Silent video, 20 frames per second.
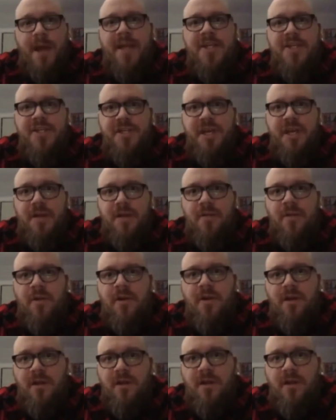in
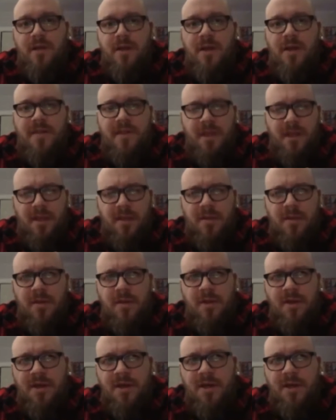January, I think.
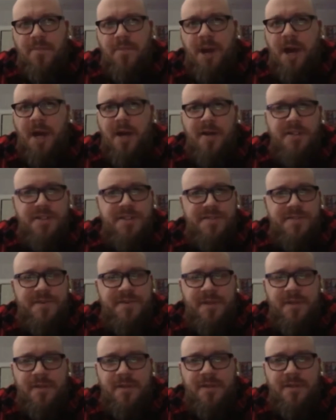Potter's
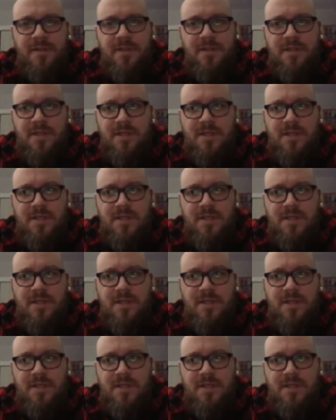Field,